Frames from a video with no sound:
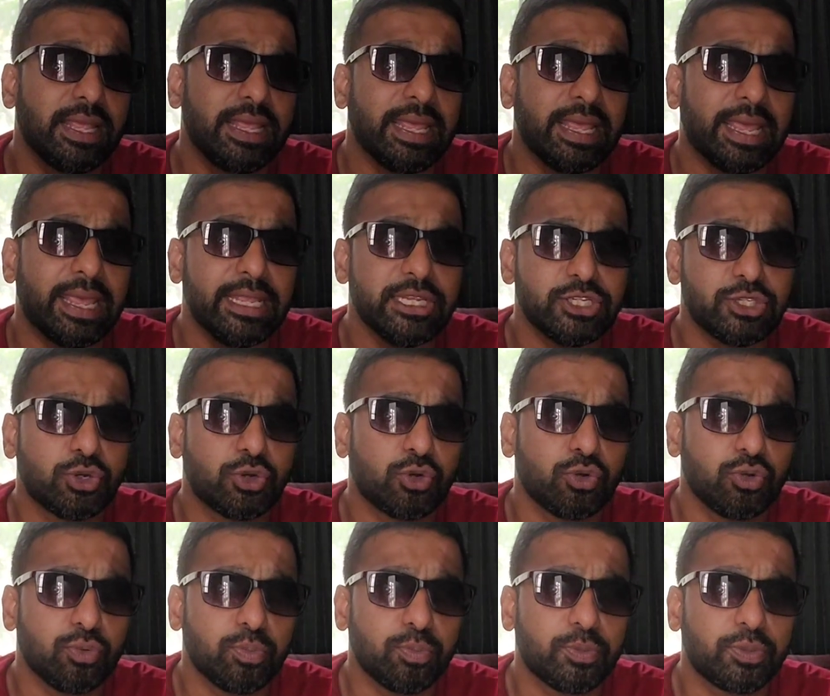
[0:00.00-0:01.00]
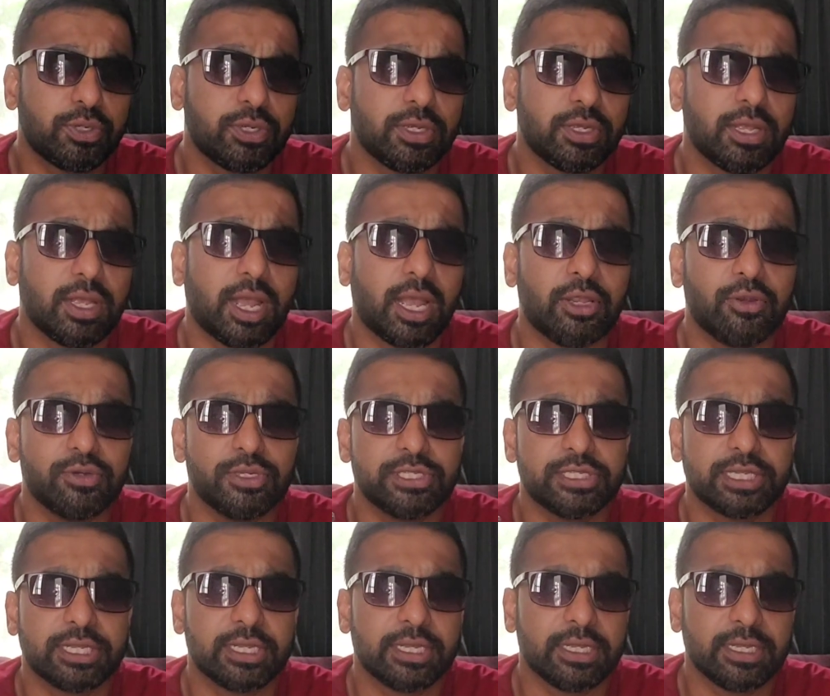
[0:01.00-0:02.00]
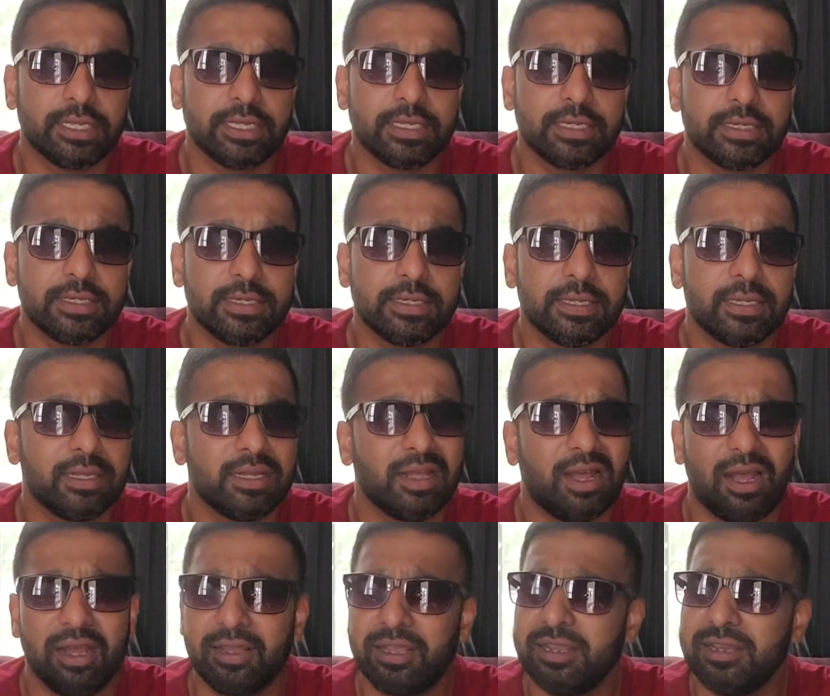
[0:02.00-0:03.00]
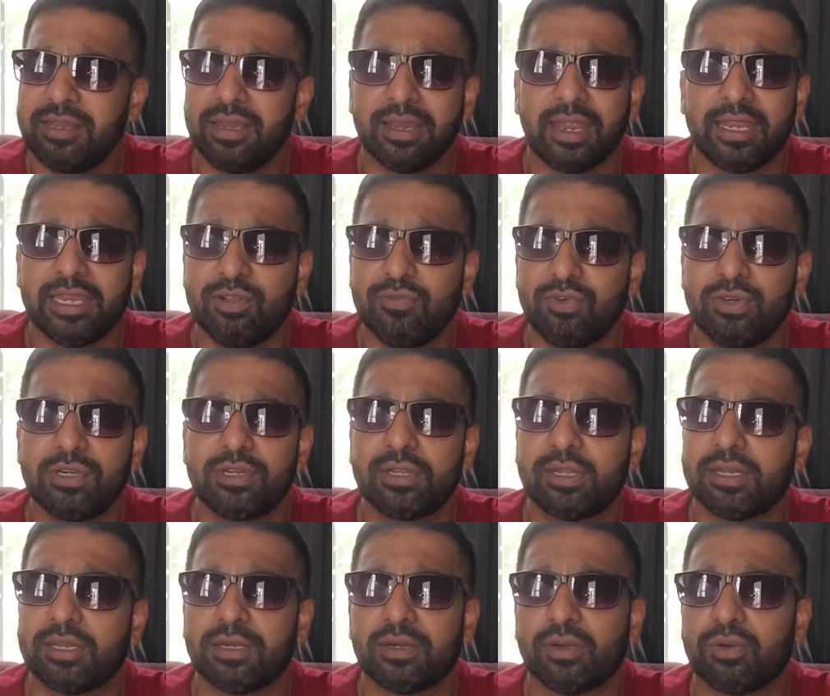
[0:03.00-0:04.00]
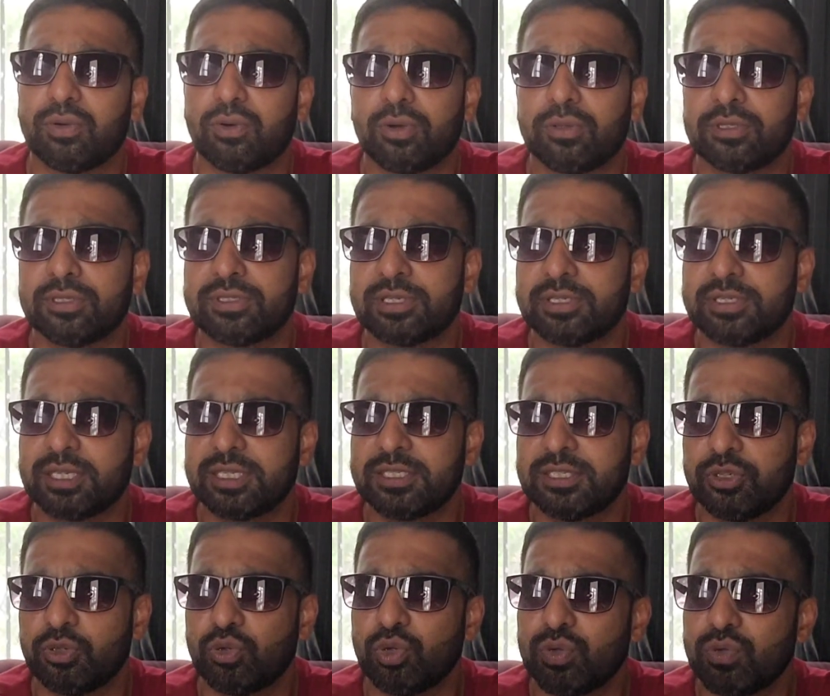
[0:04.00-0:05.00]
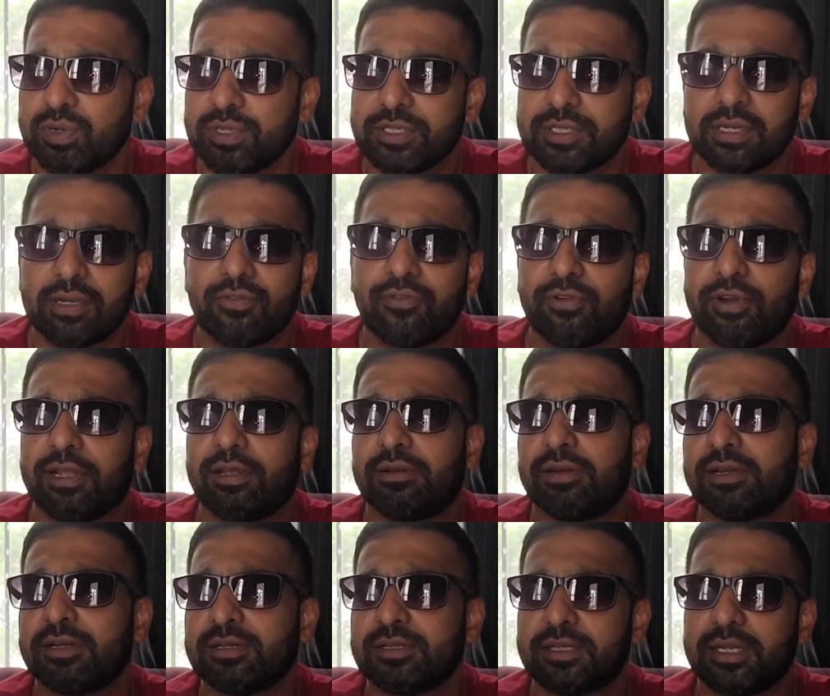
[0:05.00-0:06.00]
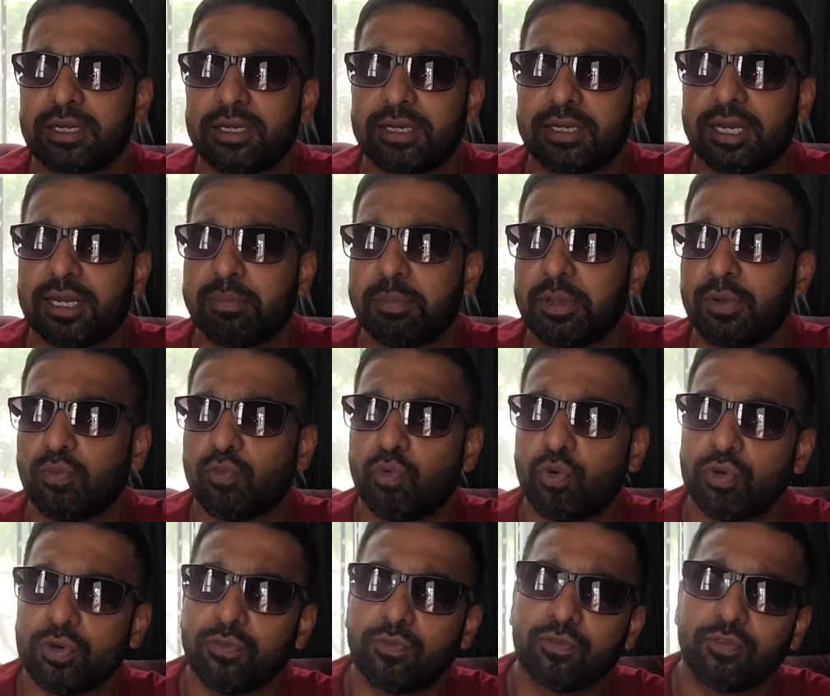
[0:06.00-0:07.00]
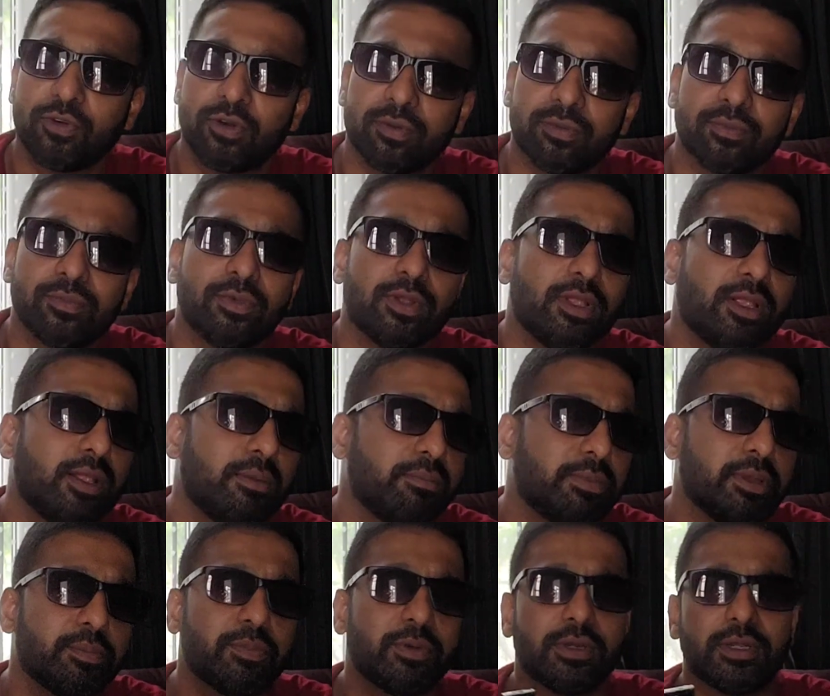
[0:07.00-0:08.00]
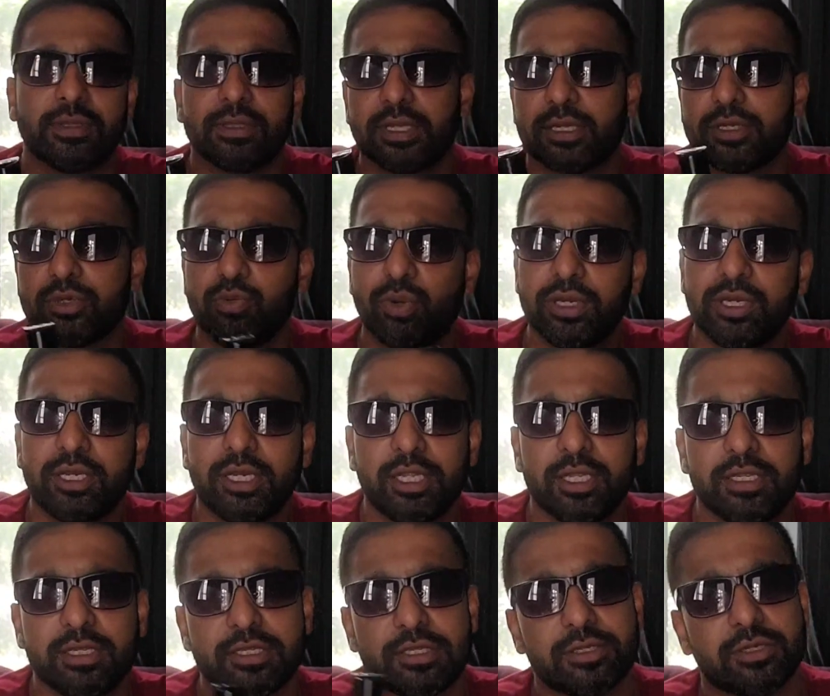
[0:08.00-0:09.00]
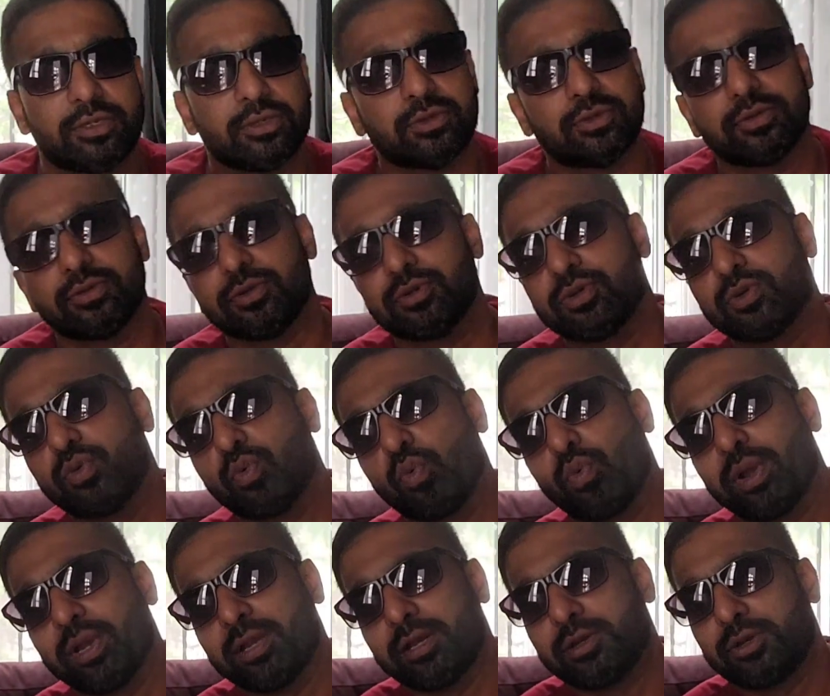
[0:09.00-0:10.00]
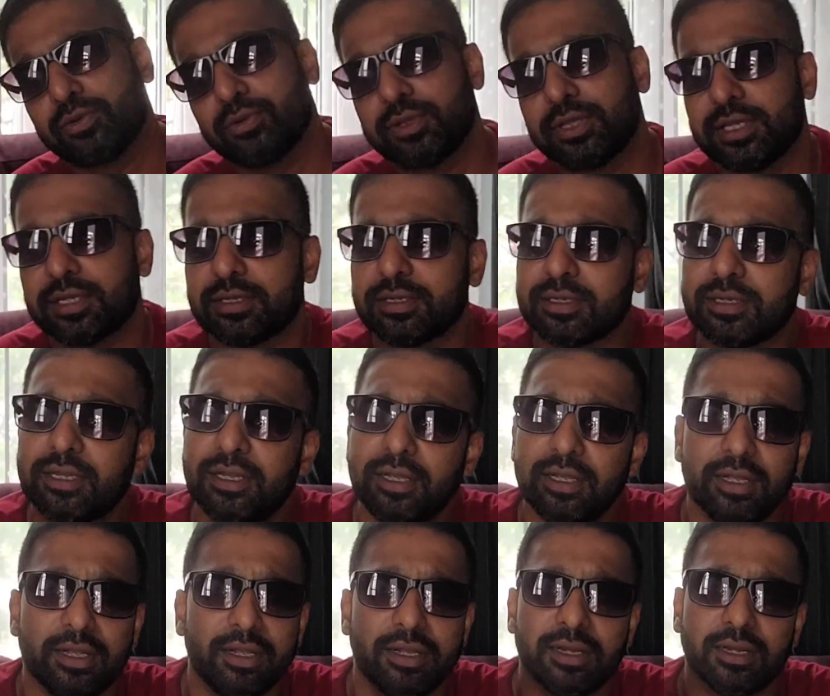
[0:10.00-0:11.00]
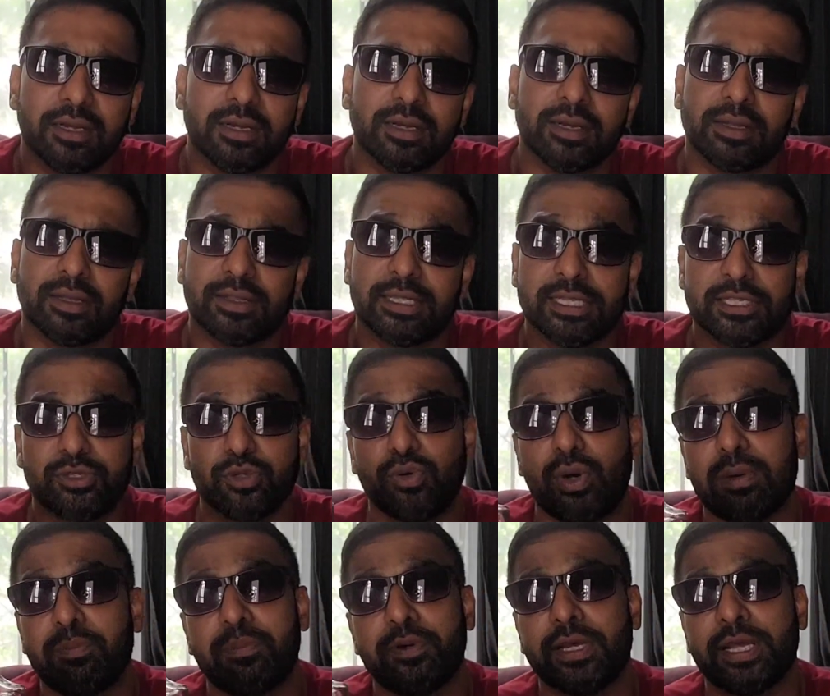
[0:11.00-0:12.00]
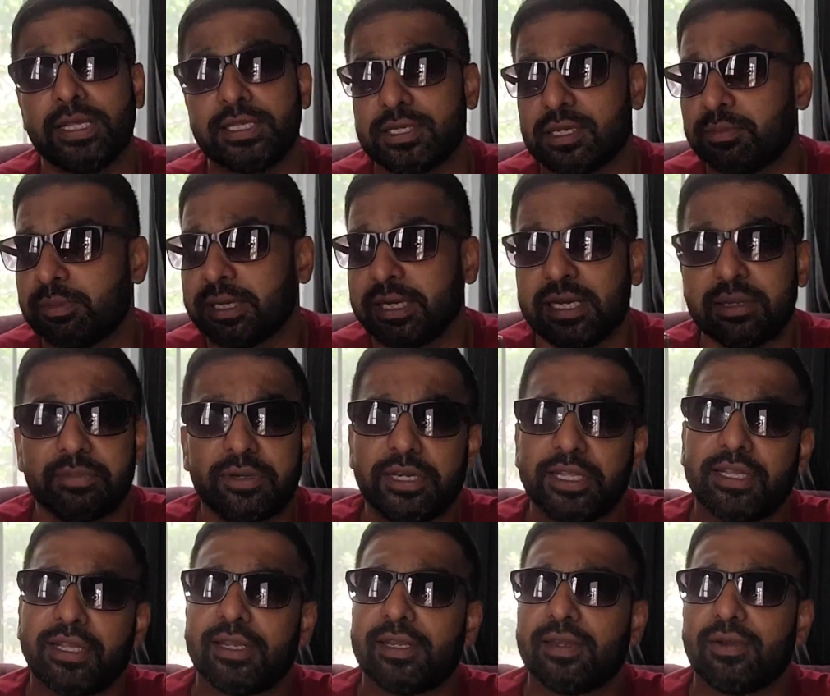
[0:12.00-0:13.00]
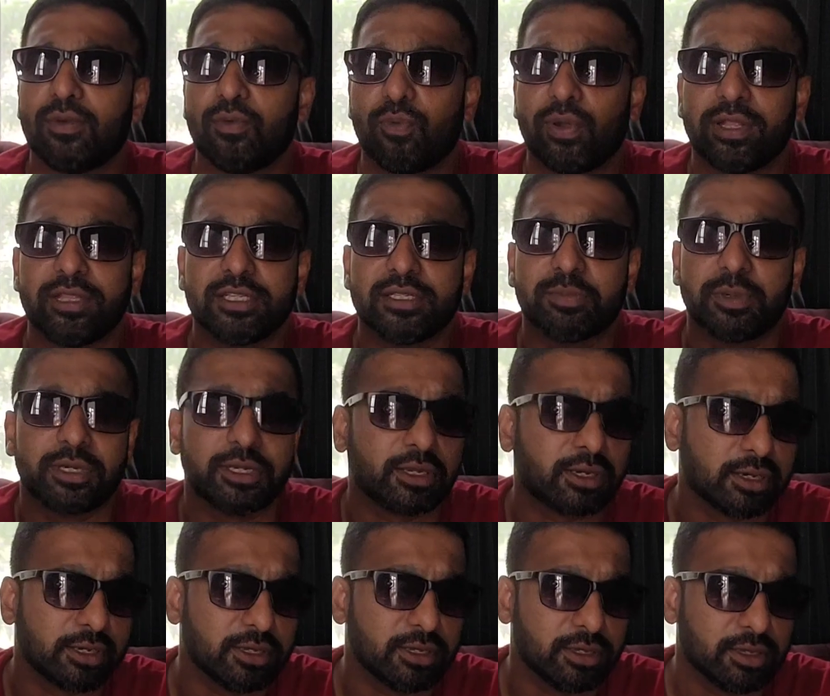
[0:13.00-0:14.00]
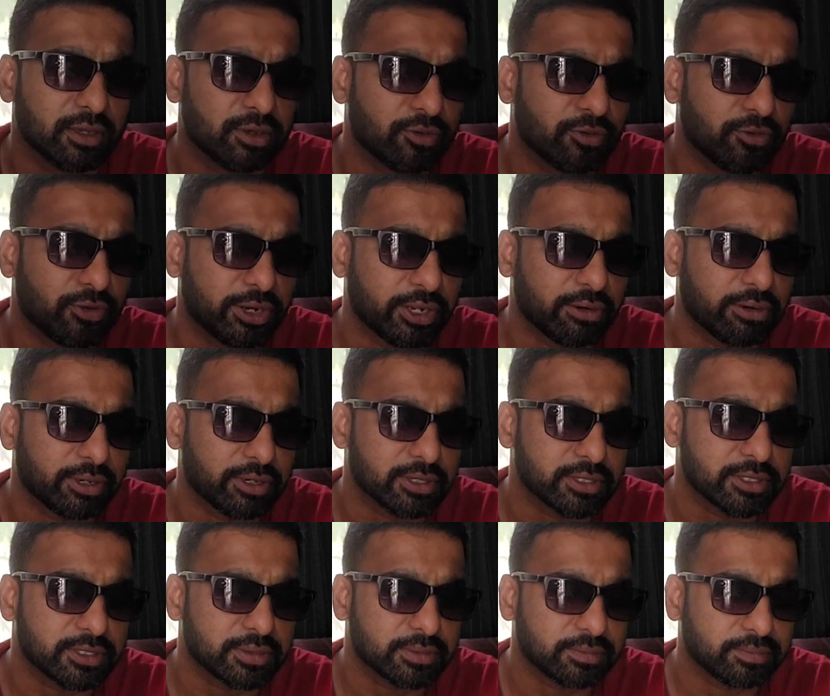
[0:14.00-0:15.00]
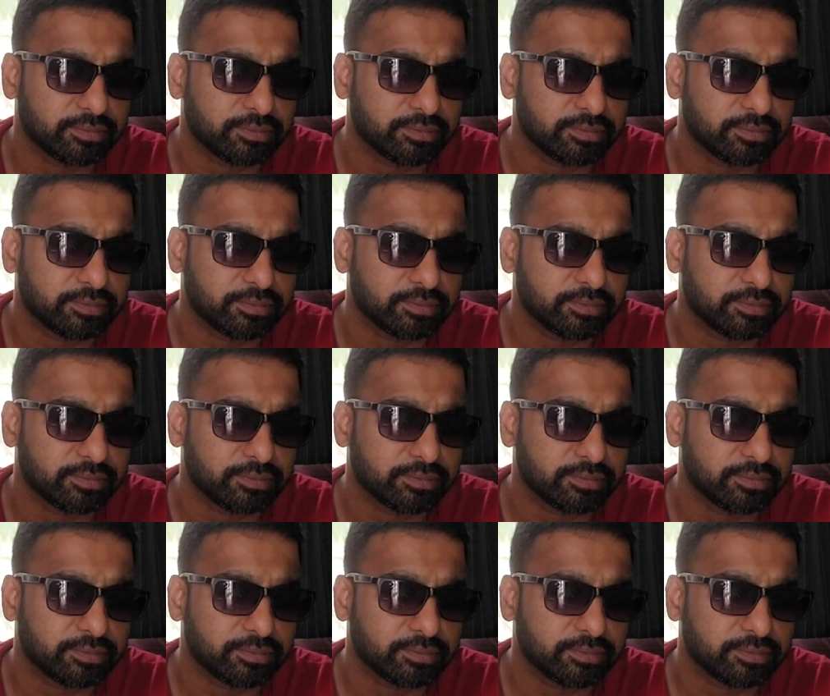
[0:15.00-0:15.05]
Age group, I would say, again, anyone can rock this. It's such a universal fragrance that it can be worn from people in their 20s to, well into their, there's no upper age limit. Anybody can wear this particular fragrance.